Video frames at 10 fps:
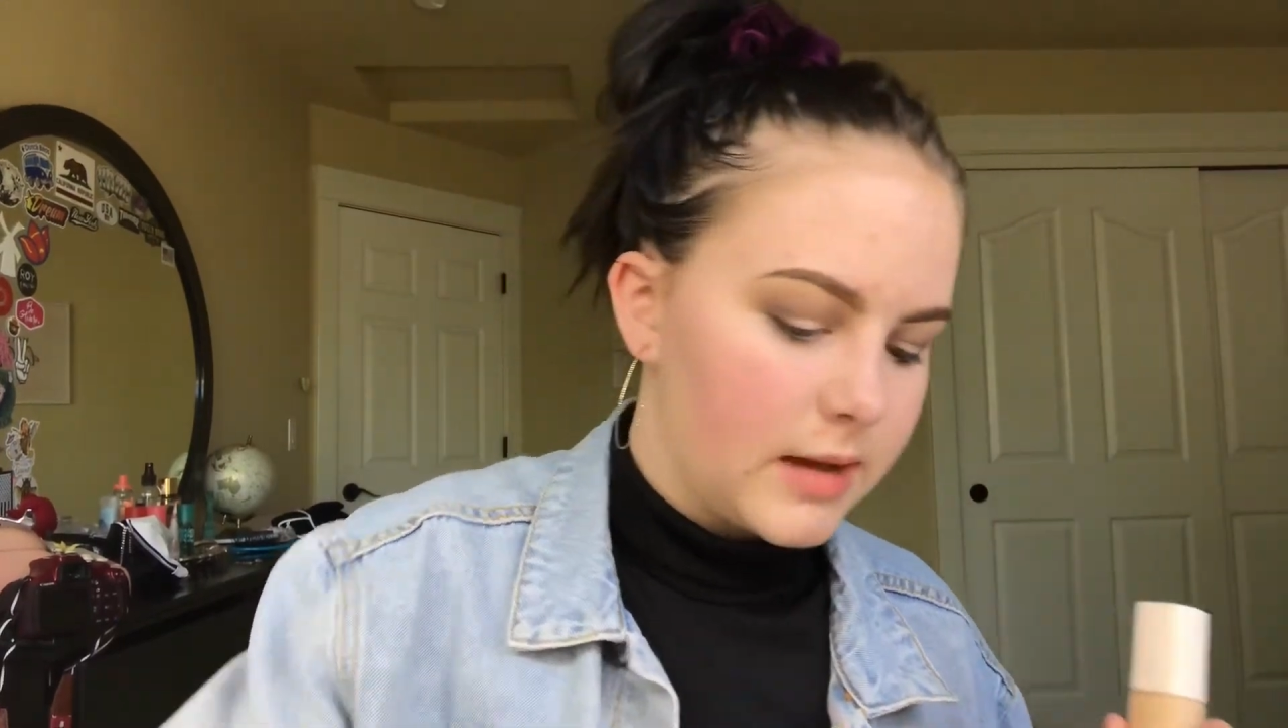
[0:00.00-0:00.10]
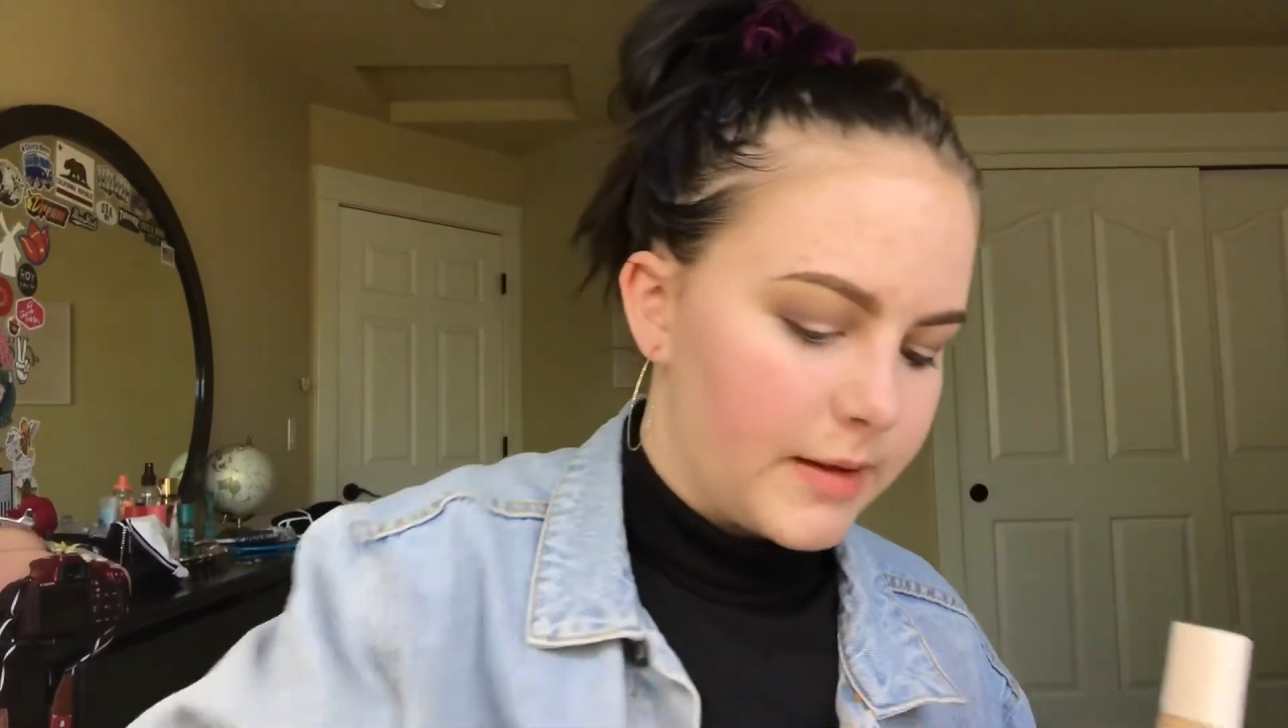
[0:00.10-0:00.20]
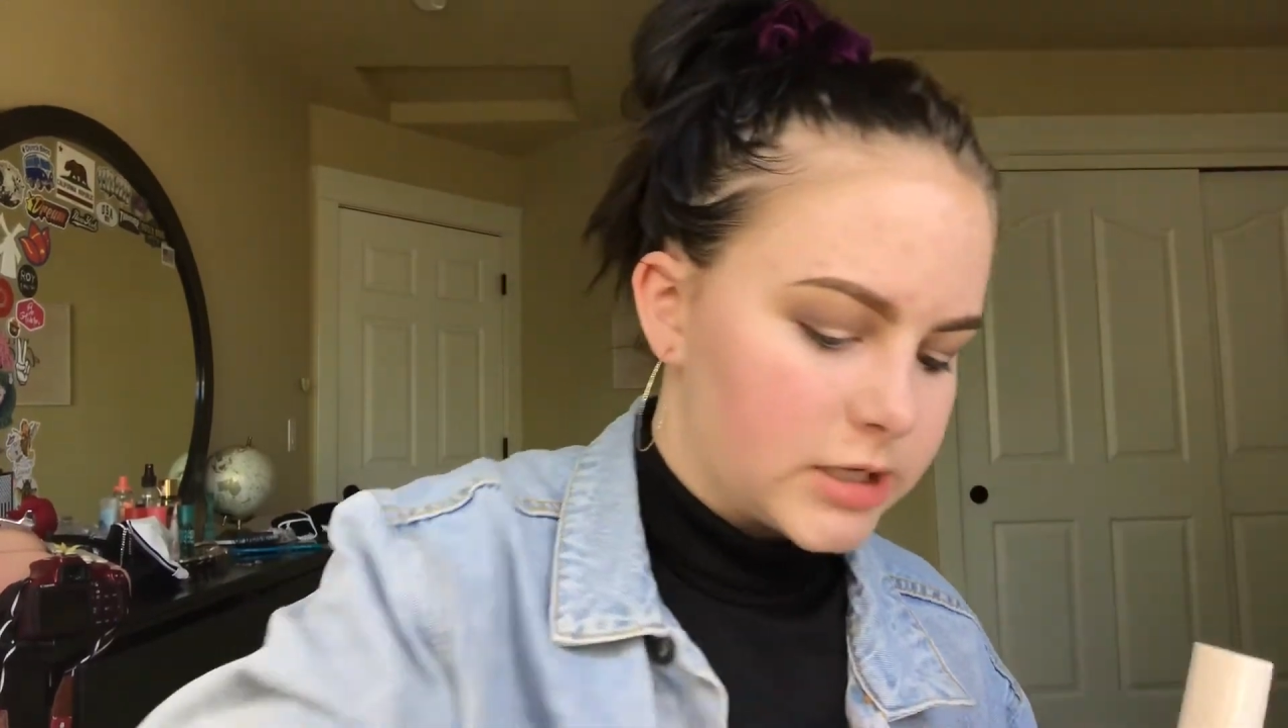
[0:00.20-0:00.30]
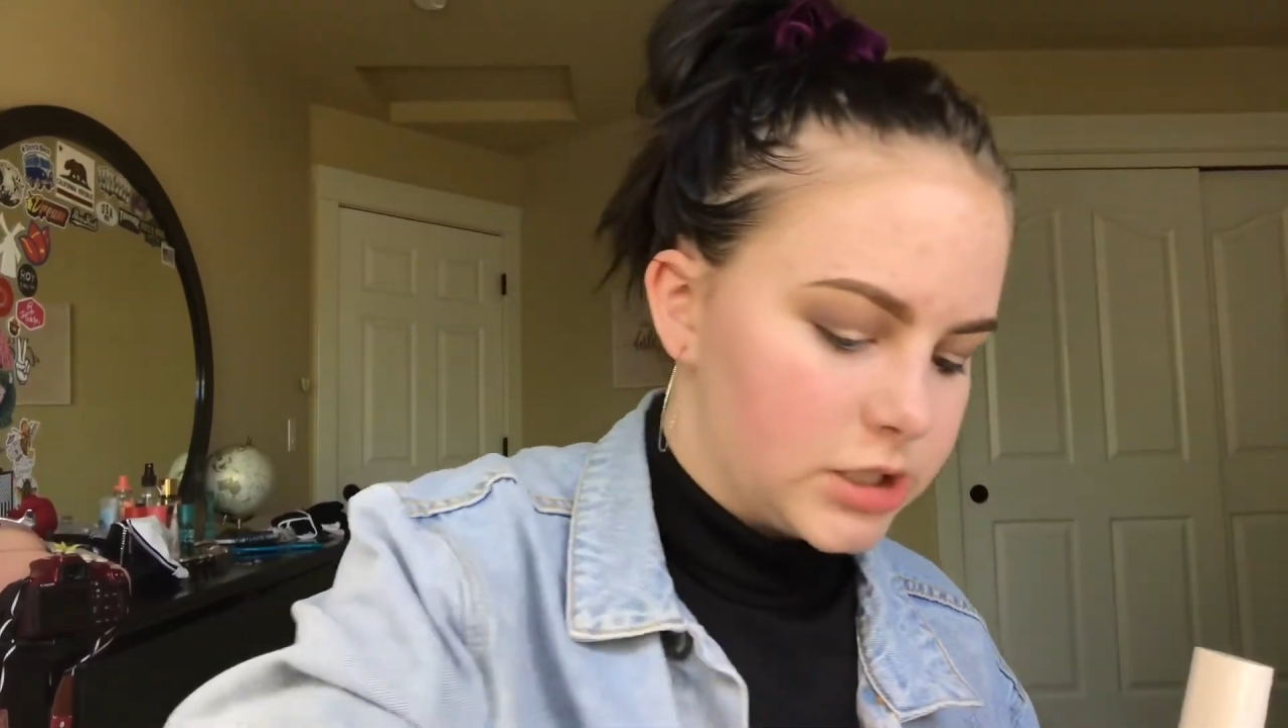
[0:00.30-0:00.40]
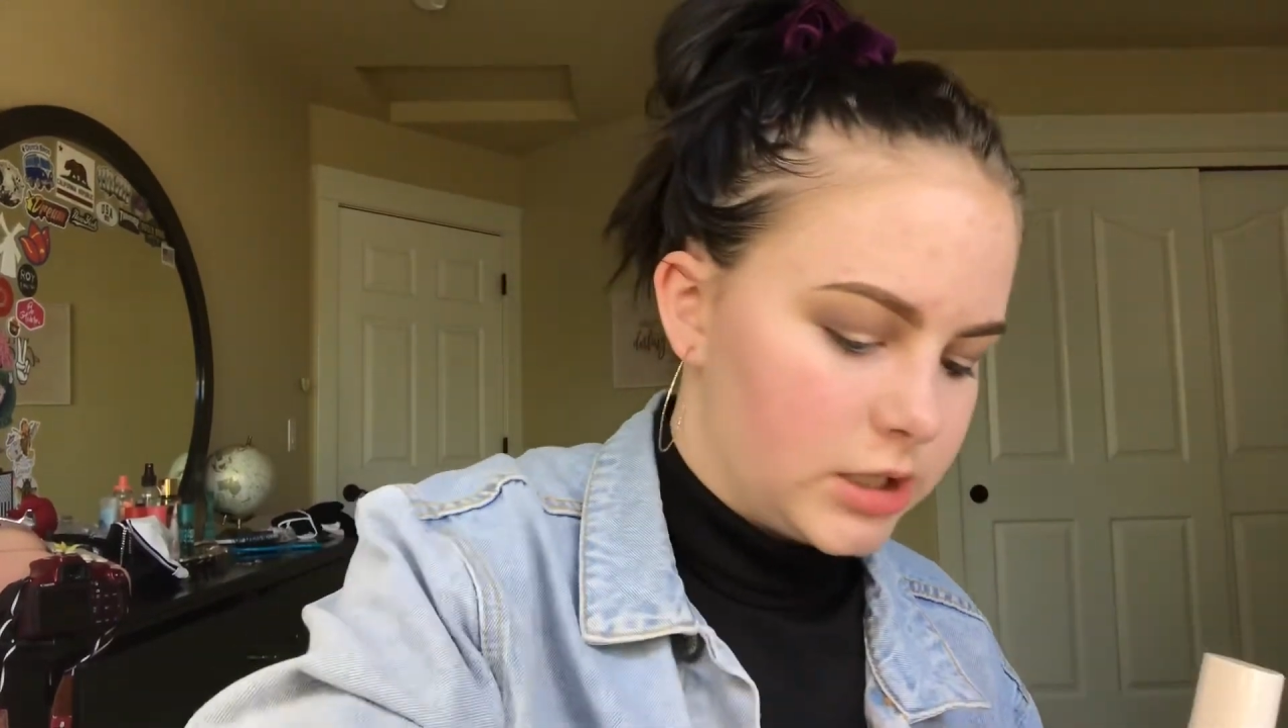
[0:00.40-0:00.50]
I'm
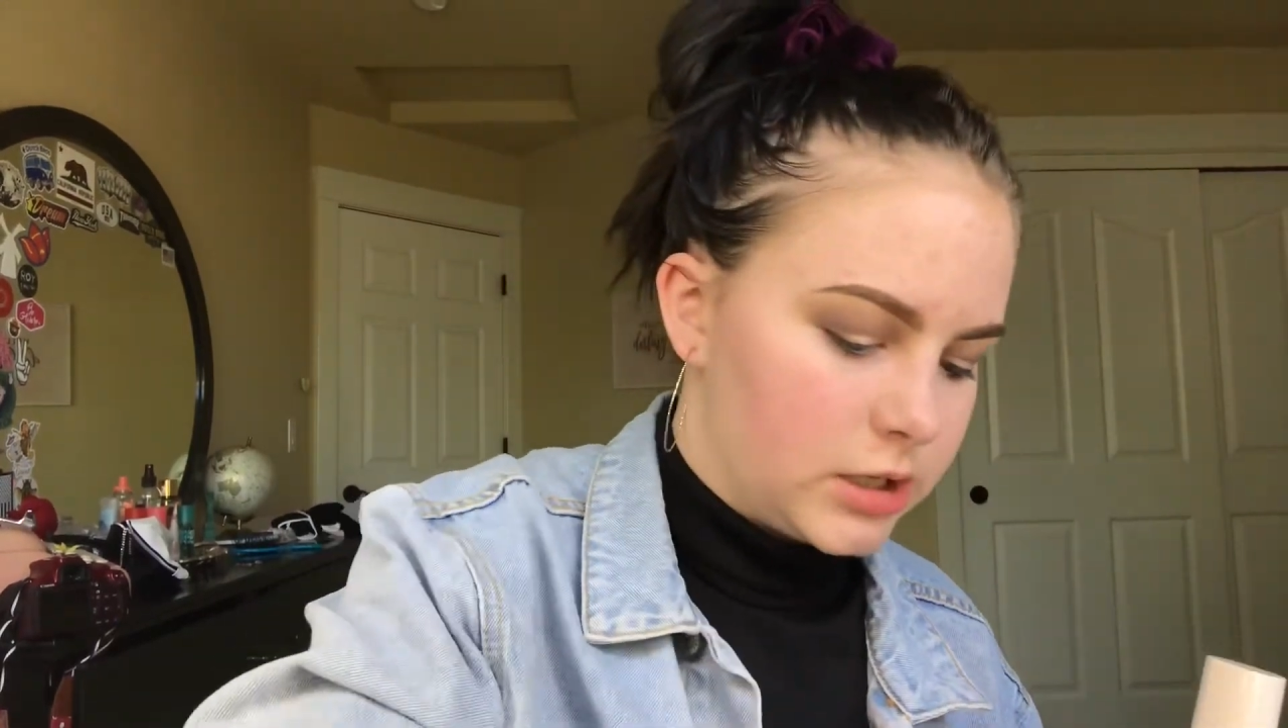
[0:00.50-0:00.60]
actually